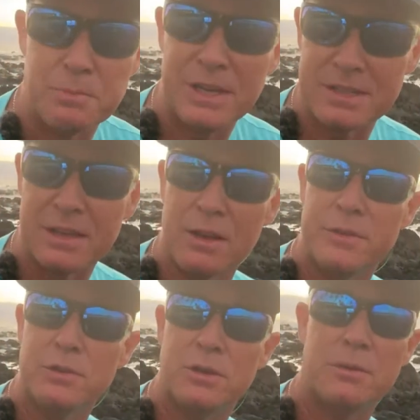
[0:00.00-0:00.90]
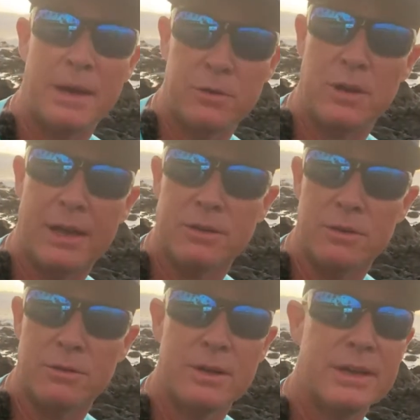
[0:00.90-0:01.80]
because I love YouTube. I
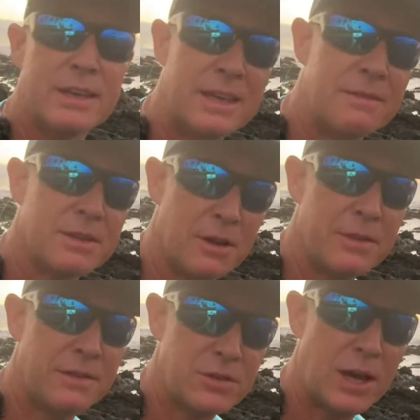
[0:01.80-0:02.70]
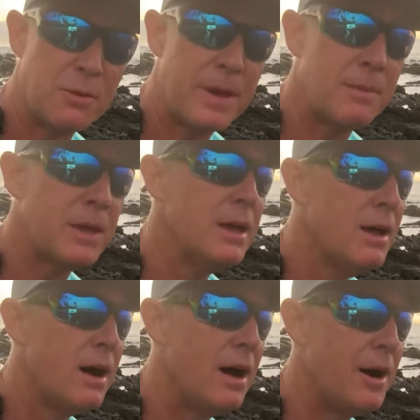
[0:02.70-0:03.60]
do, even though they've shadow banned me,
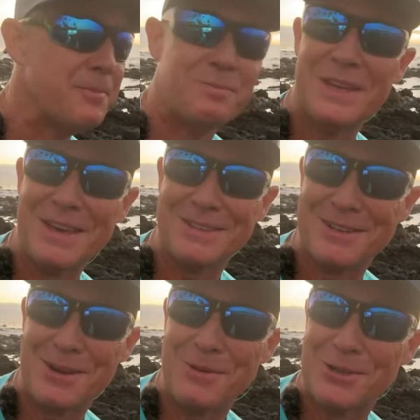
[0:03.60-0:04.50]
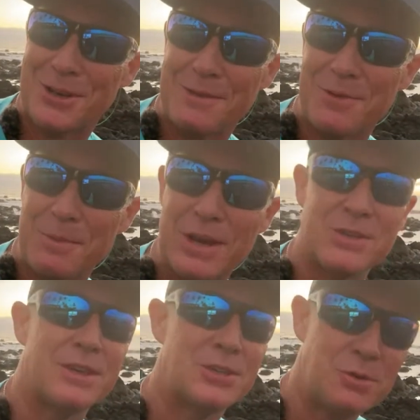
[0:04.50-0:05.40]
because there's so much good
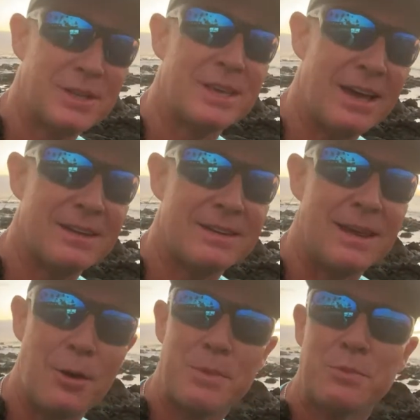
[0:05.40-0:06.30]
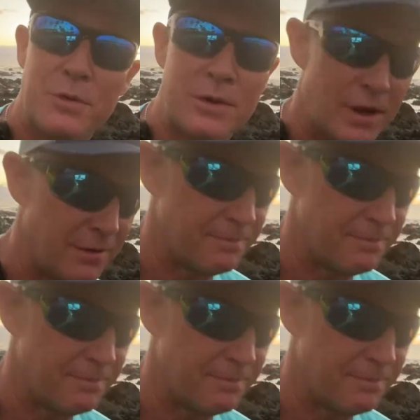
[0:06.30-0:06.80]
information that you can get to help improve your health.